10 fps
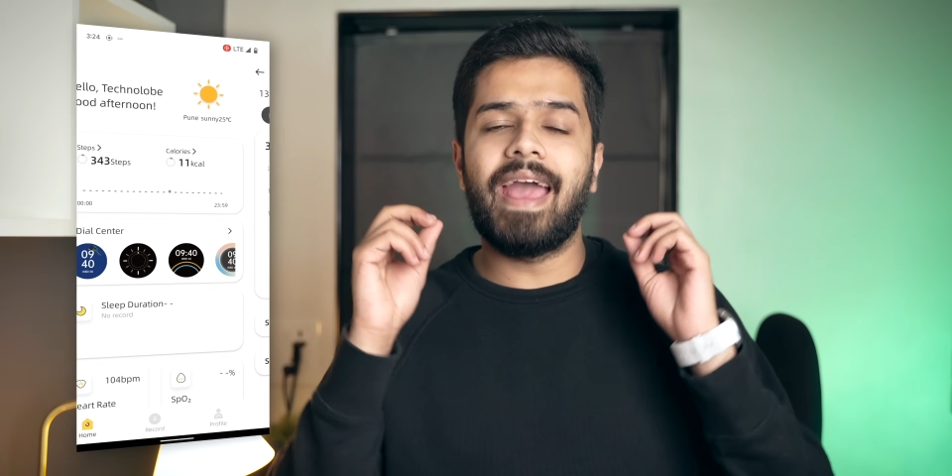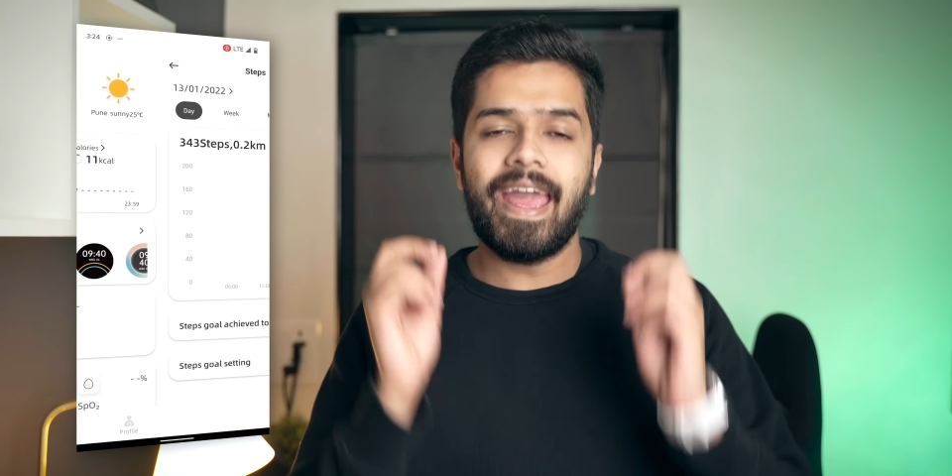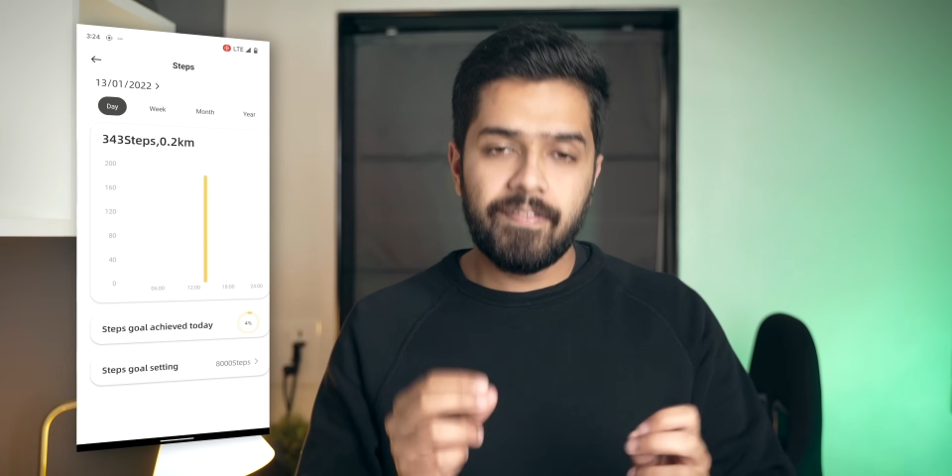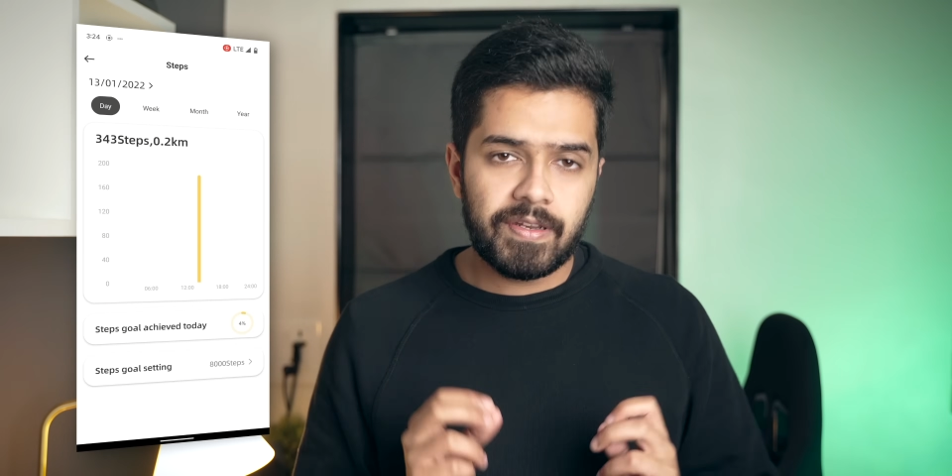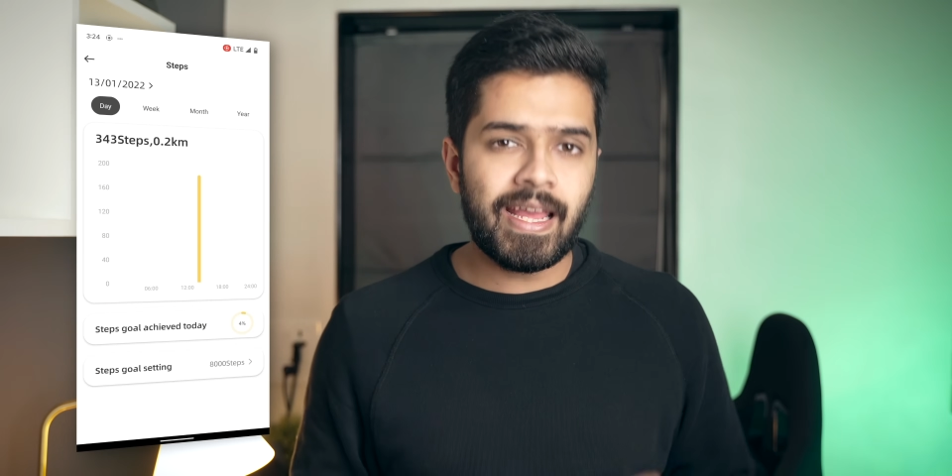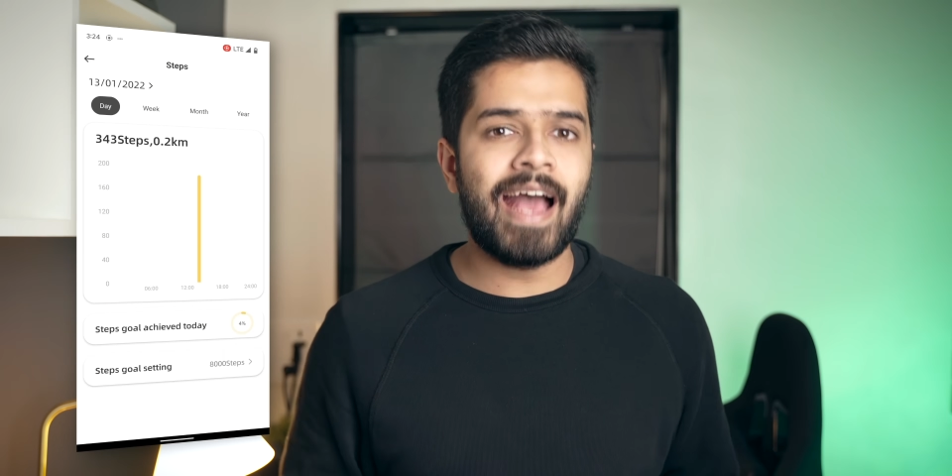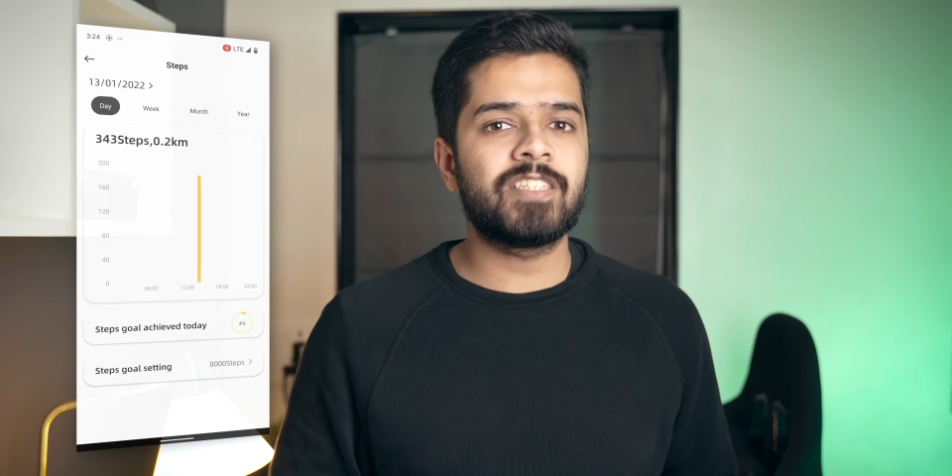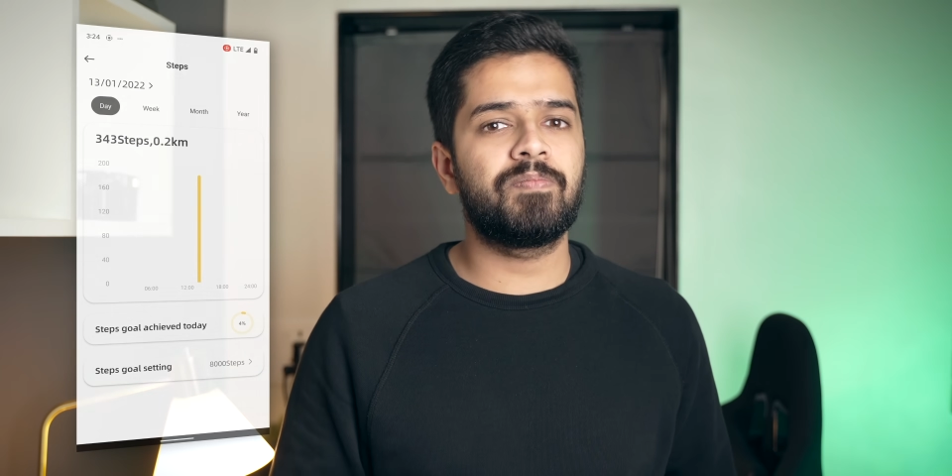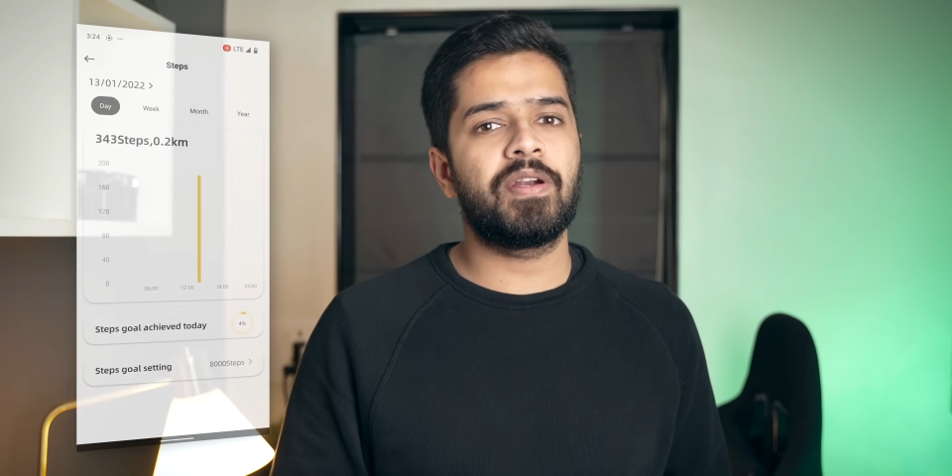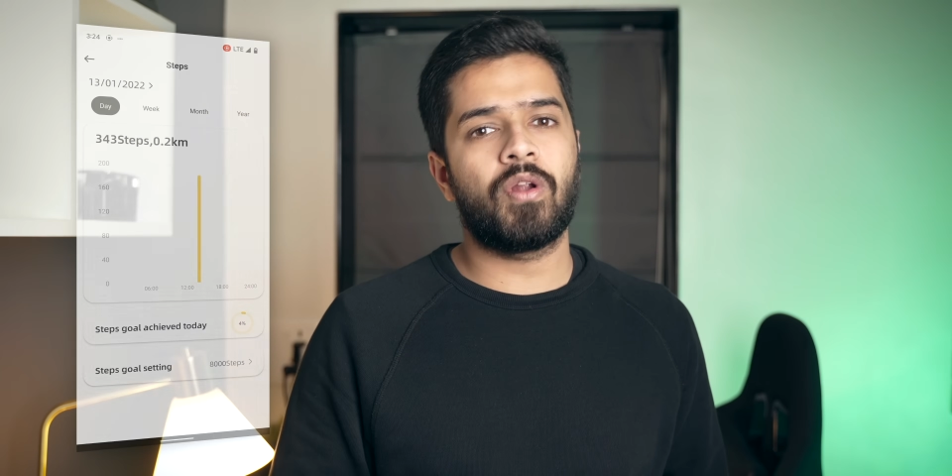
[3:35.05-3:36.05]
every
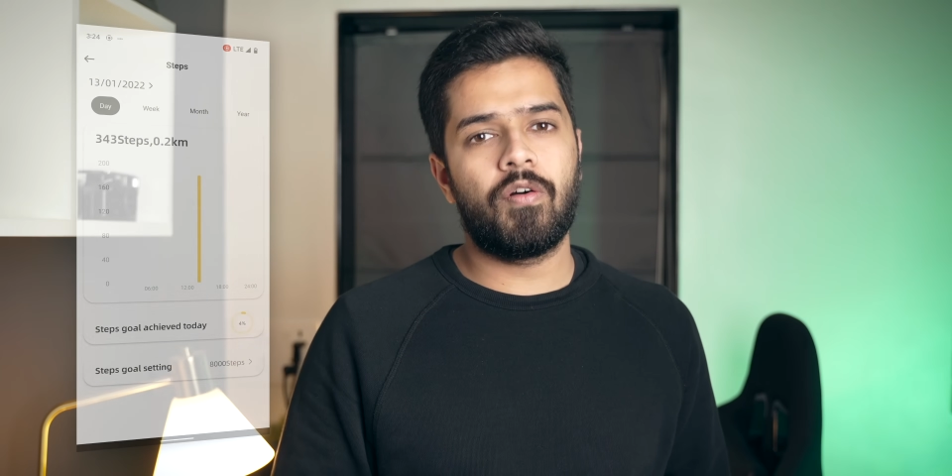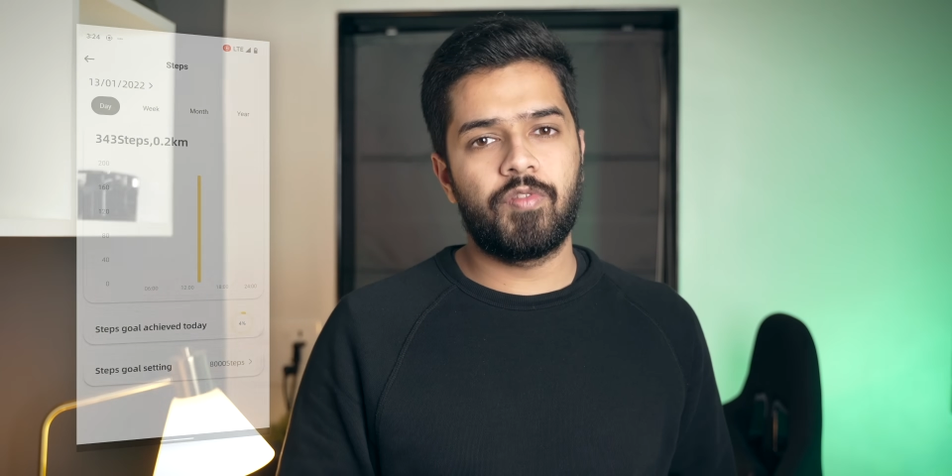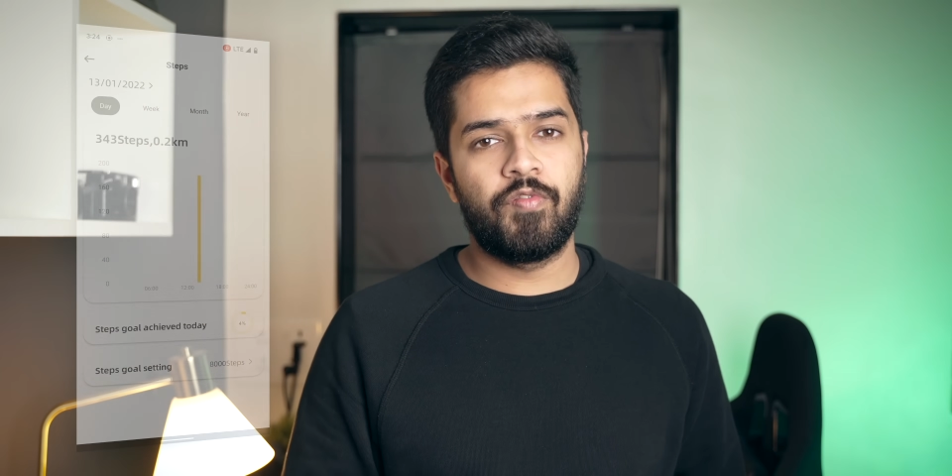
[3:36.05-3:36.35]
aspect of the